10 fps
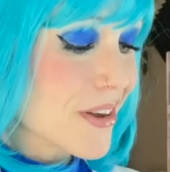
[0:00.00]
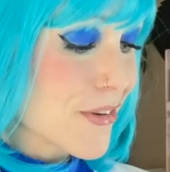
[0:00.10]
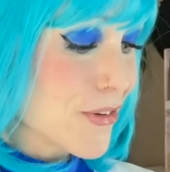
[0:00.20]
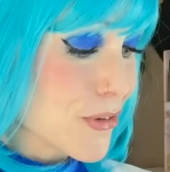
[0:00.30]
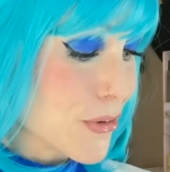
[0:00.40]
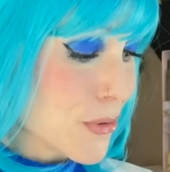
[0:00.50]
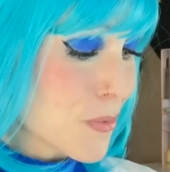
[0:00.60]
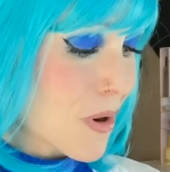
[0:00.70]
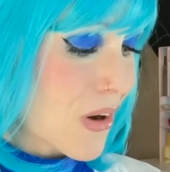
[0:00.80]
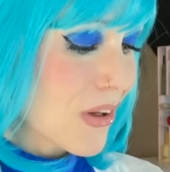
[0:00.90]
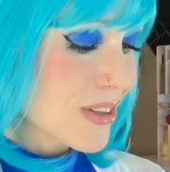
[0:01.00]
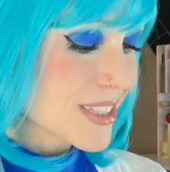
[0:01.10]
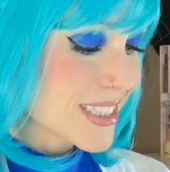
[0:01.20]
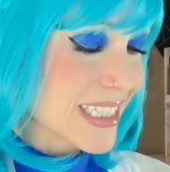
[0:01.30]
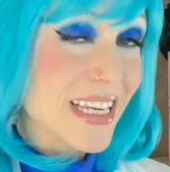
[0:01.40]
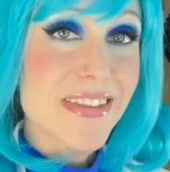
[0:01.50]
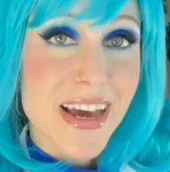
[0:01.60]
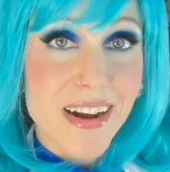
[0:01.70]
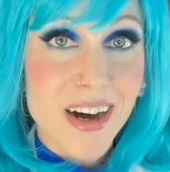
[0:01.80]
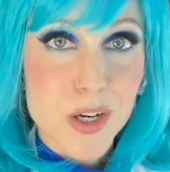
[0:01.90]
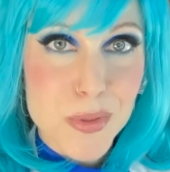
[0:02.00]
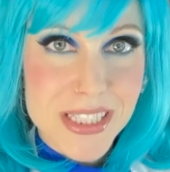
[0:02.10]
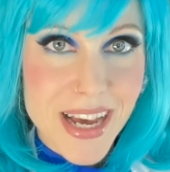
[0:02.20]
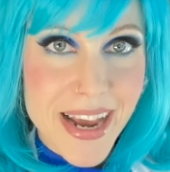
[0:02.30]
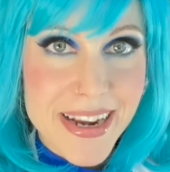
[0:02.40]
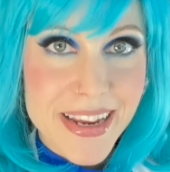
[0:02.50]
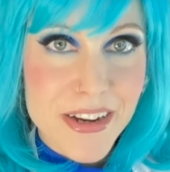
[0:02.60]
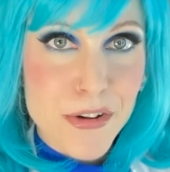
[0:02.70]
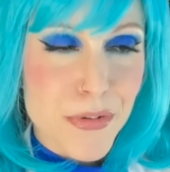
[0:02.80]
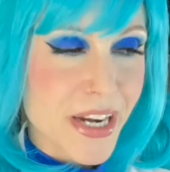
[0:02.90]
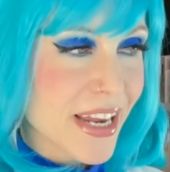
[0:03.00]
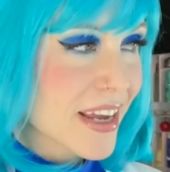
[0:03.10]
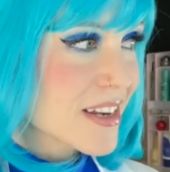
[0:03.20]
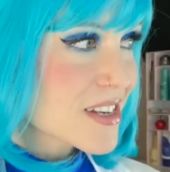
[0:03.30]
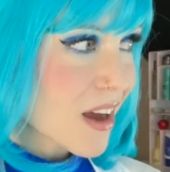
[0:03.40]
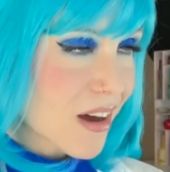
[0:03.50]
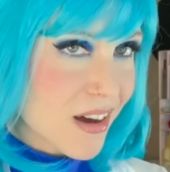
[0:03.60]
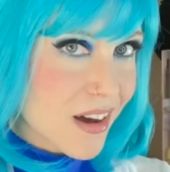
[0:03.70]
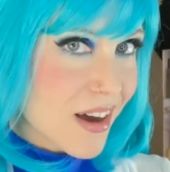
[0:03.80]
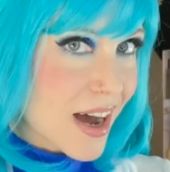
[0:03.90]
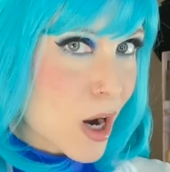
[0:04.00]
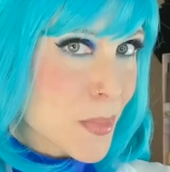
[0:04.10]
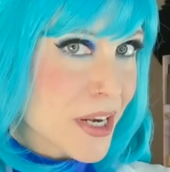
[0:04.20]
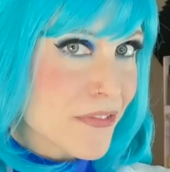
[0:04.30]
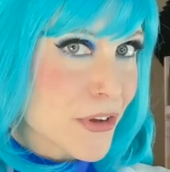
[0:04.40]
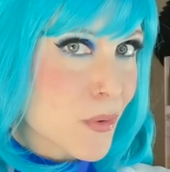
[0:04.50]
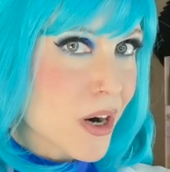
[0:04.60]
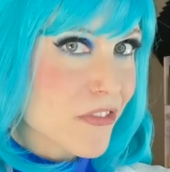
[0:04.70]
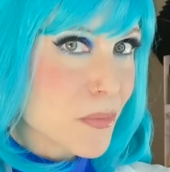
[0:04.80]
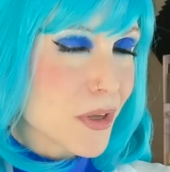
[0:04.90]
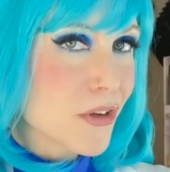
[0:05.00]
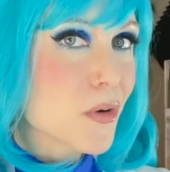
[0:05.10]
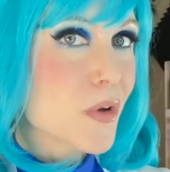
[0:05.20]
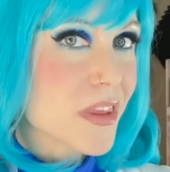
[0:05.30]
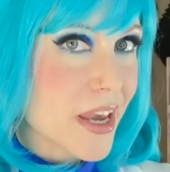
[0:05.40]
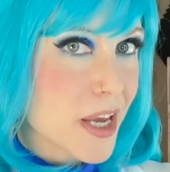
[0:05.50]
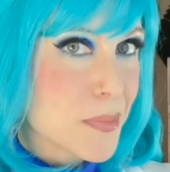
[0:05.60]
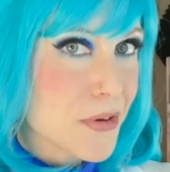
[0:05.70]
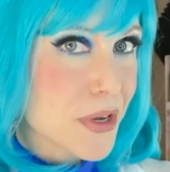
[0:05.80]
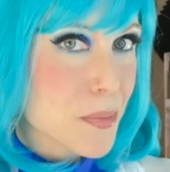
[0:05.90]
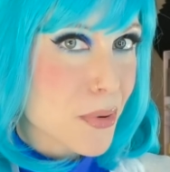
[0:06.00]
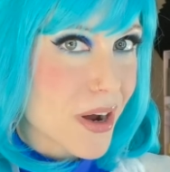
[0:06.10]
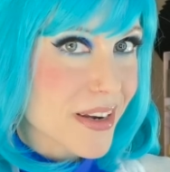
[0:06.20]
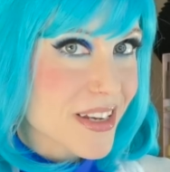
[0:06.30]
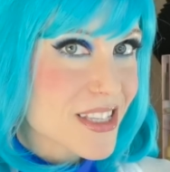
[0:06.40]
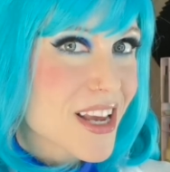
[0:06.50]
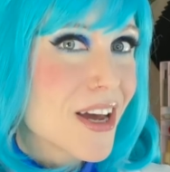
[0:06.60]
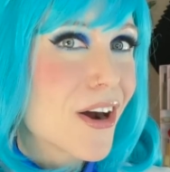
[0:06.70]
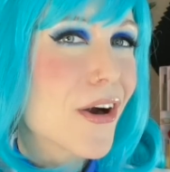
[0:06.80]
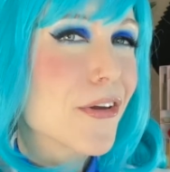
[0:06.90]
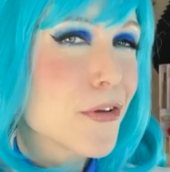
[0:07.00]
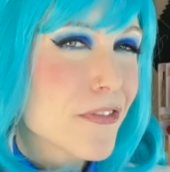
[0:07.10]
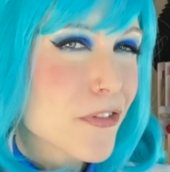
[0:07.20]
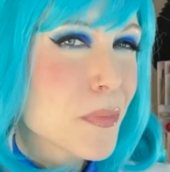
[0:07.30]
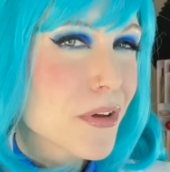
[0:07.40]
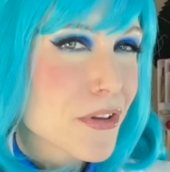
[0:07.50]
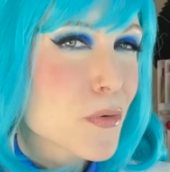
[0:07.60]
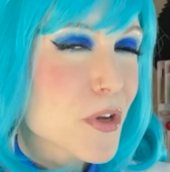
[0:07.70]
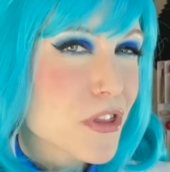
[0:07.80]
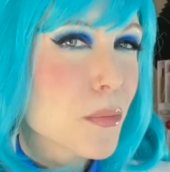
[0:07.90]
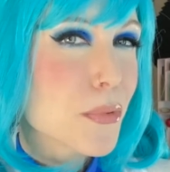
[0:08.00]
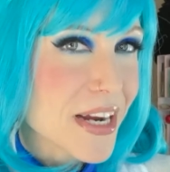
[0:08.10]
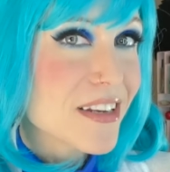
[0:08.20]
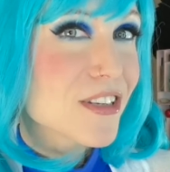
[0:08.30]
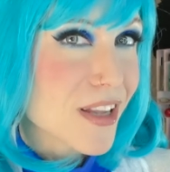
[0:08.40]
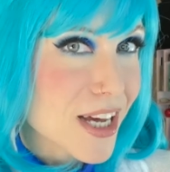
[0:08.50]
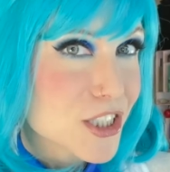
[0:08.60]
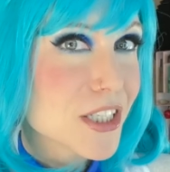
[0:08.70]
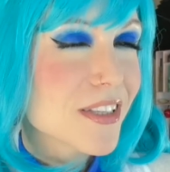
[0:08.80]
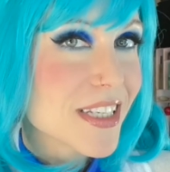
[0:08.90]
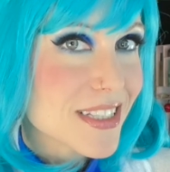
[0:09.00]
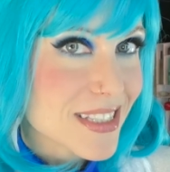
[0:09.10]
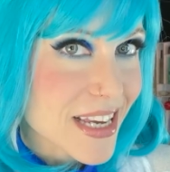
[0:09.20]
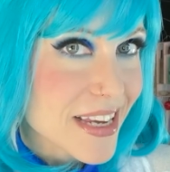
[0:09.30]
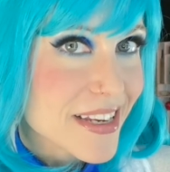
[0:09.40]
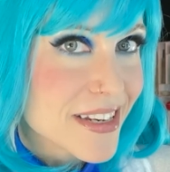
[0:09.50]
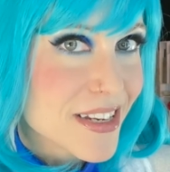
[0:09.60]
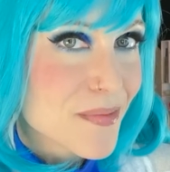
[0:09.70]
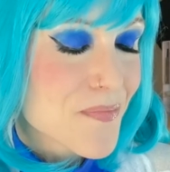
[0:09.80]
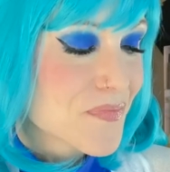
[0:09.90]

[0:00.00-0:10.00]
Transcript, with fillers: Do you all see that Aquatide ingredient? How many of you are familiar with K-Beauty products? Are you familiar with the brand Logically Skin?